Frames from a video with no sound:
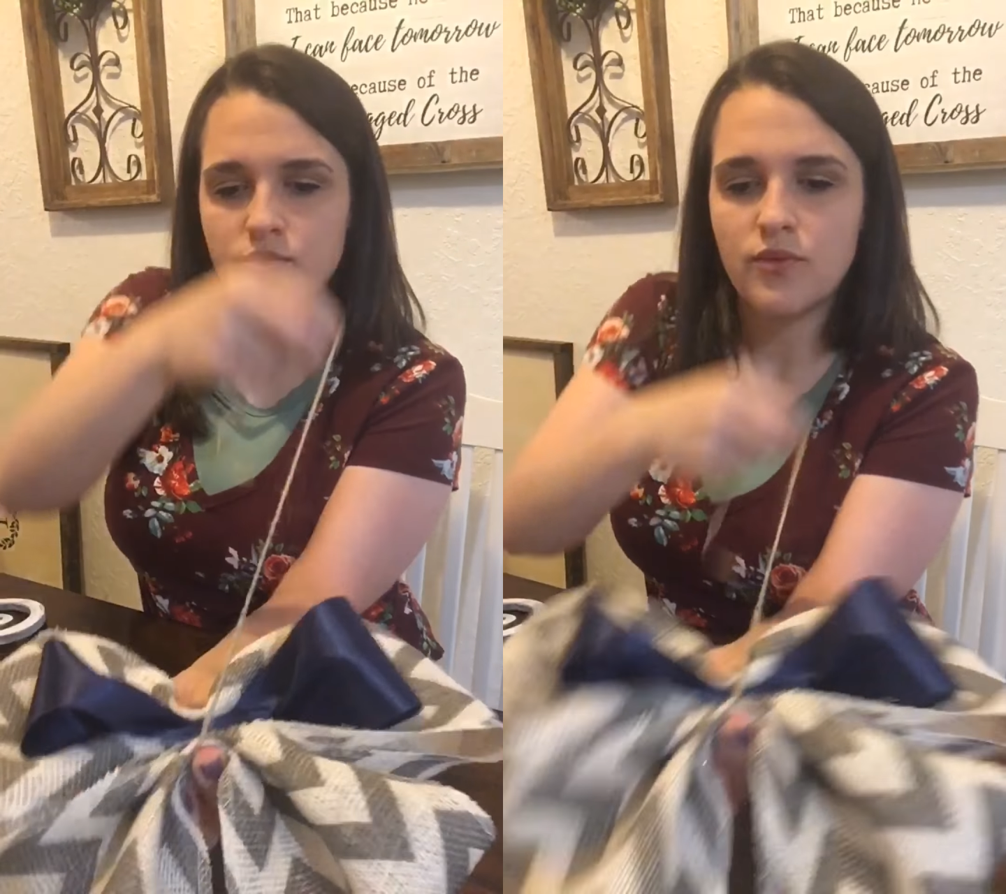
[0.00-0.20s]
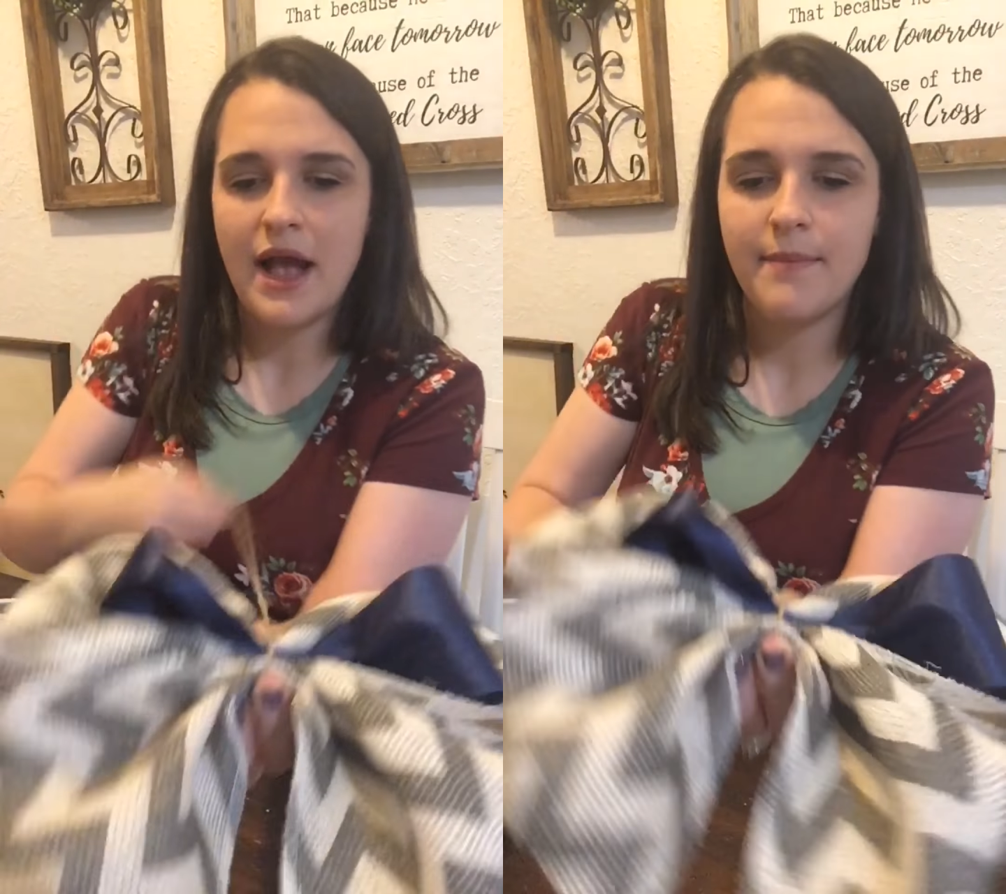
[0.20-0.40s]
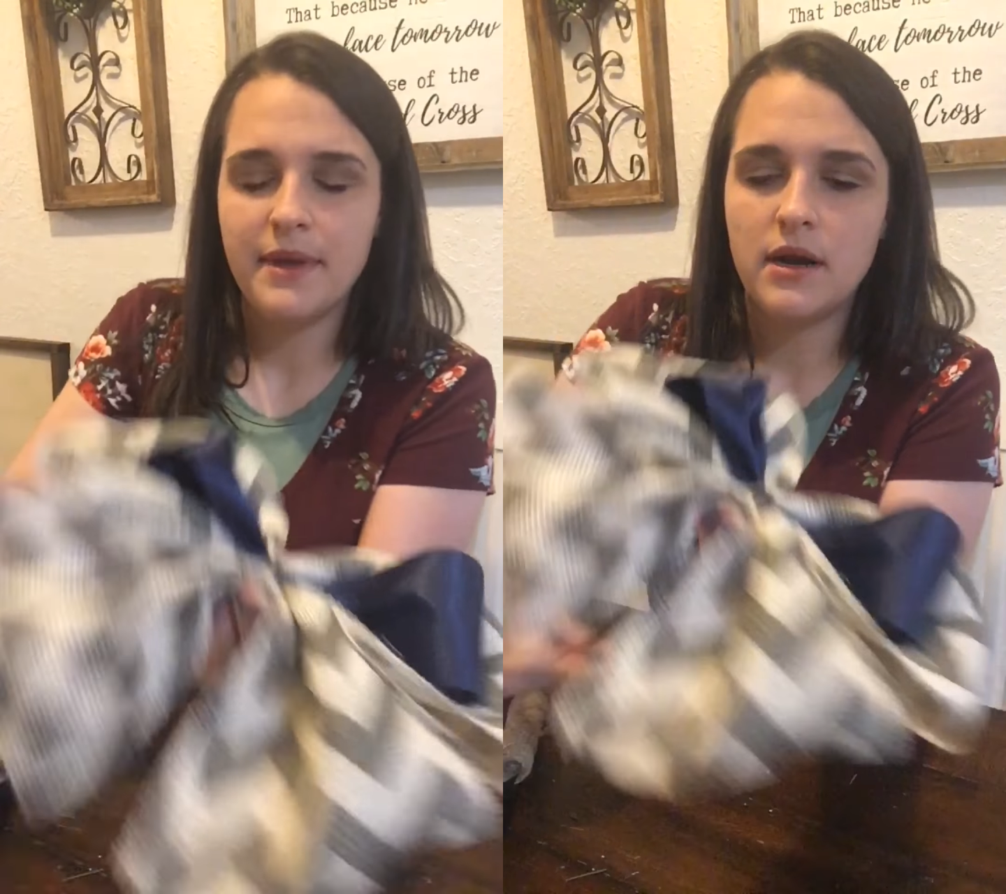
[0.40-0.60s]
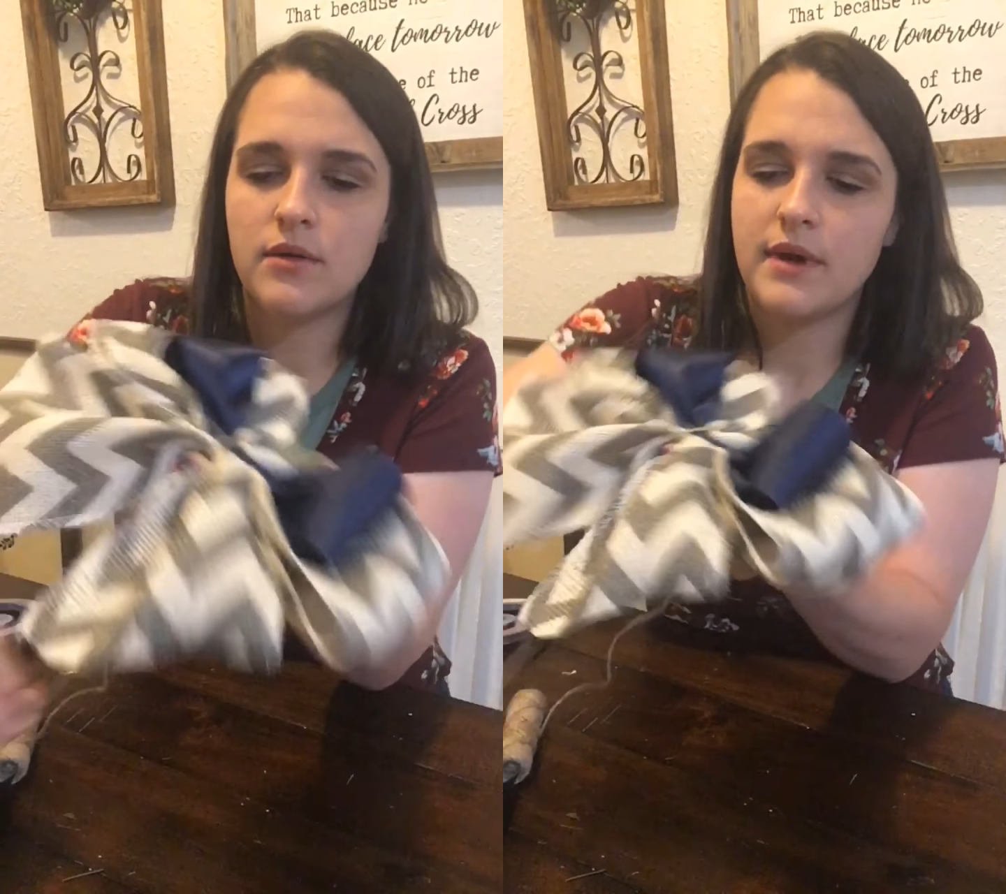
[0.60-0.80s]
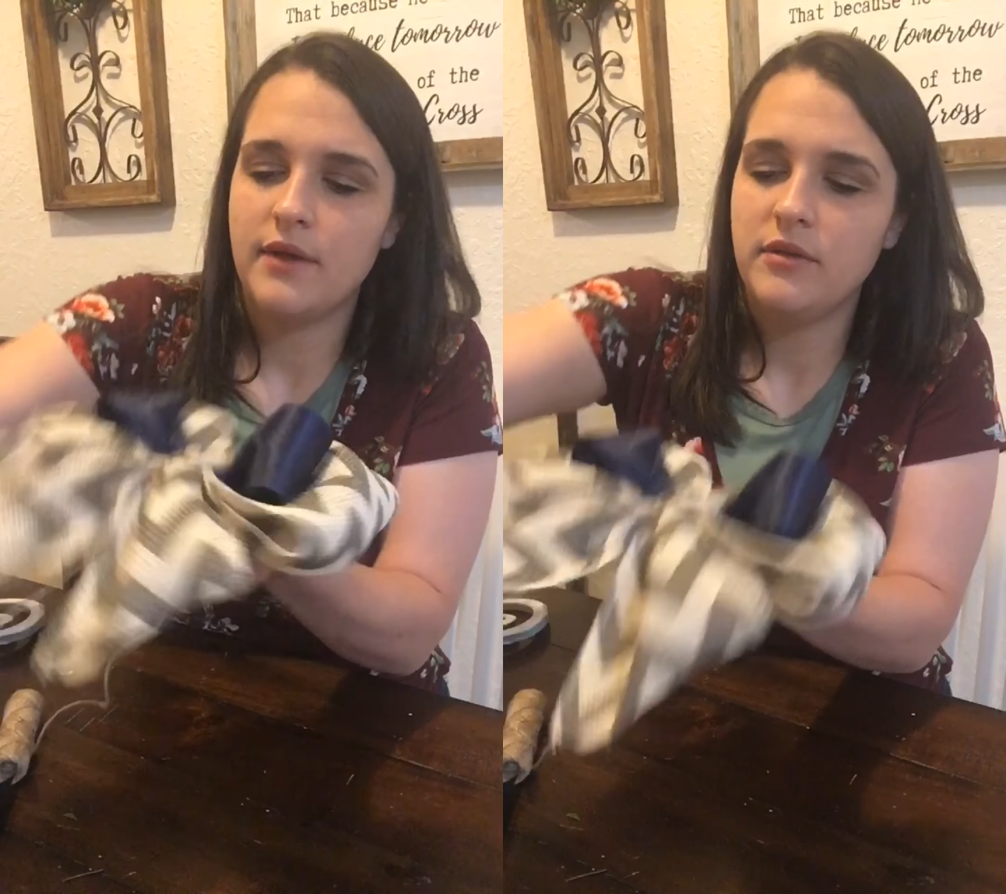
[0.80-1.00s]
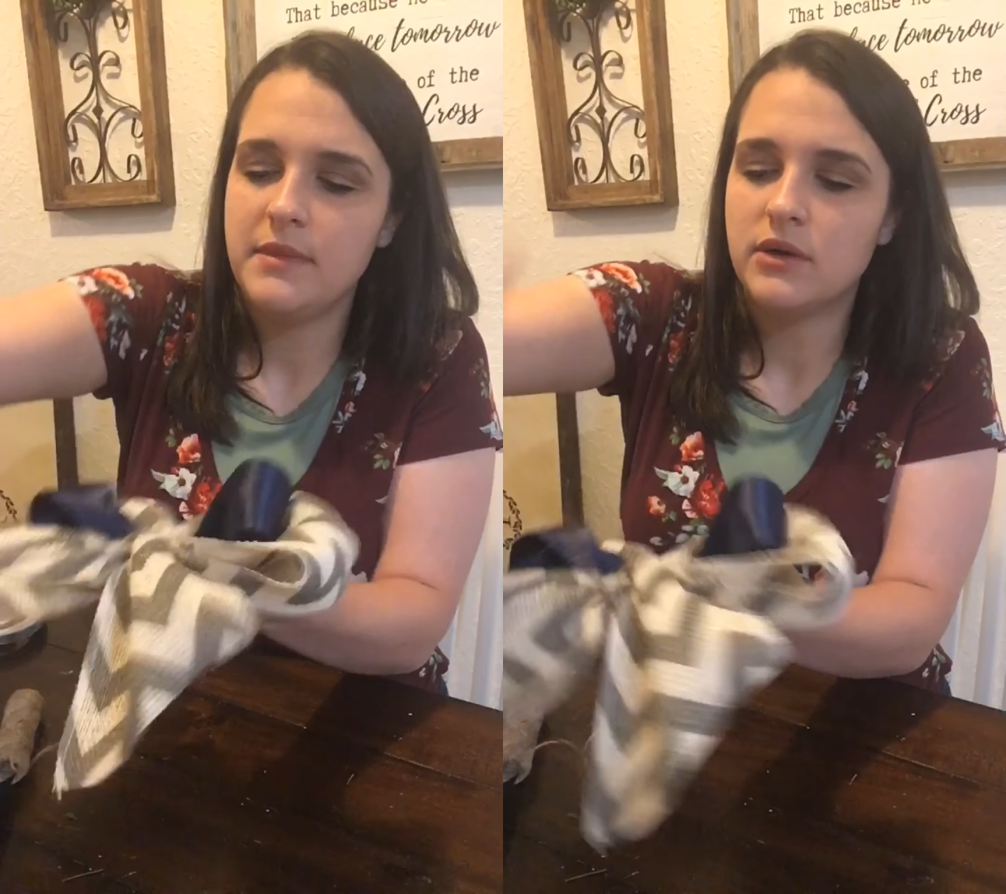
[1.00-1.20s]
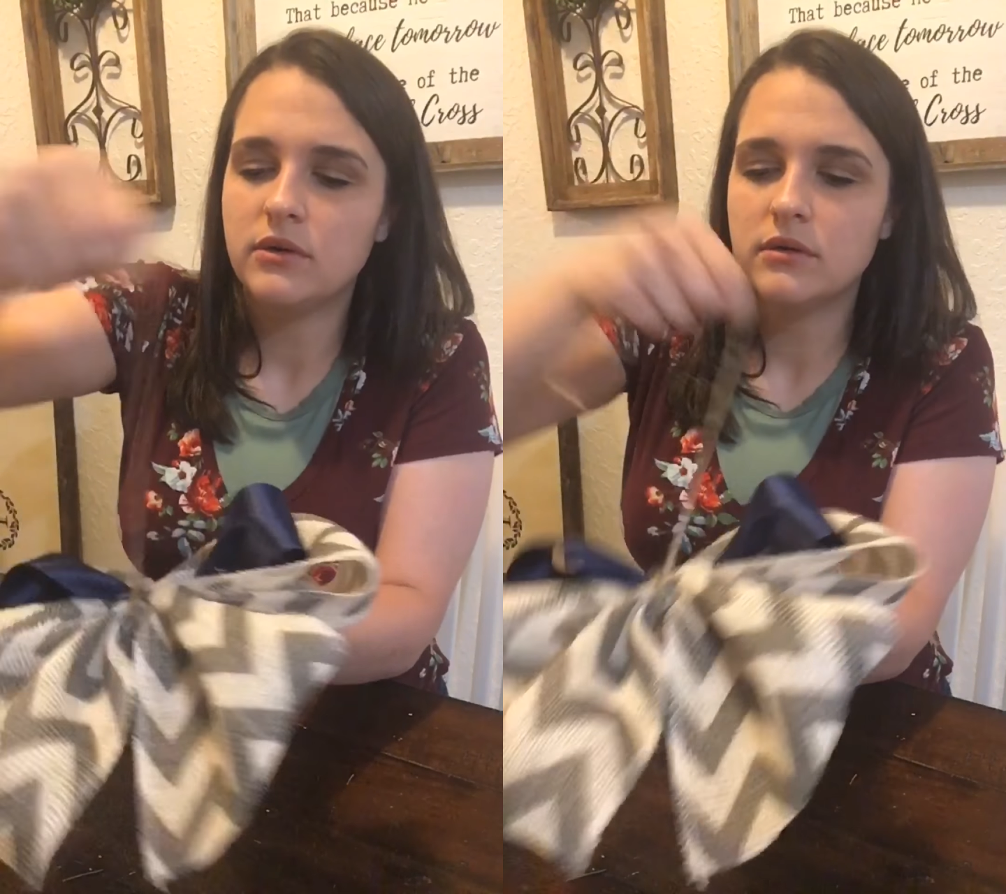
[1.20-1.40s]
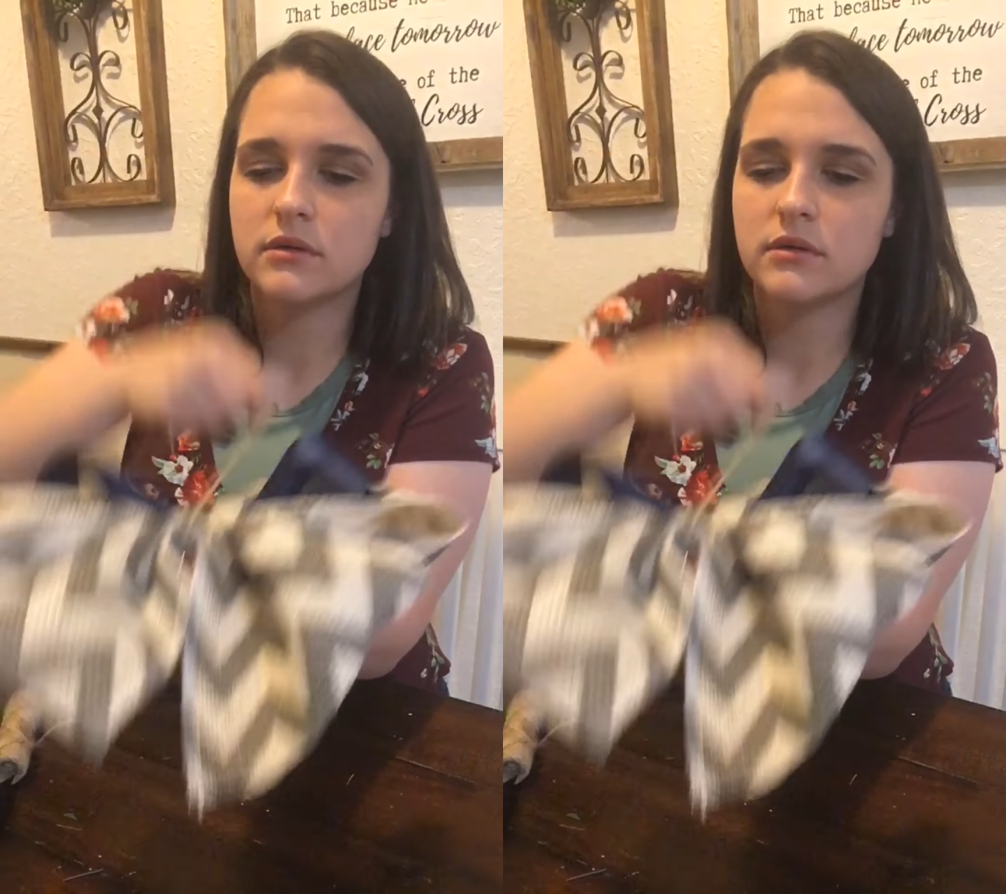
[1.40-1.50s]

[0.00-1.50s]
wrap it around the middle.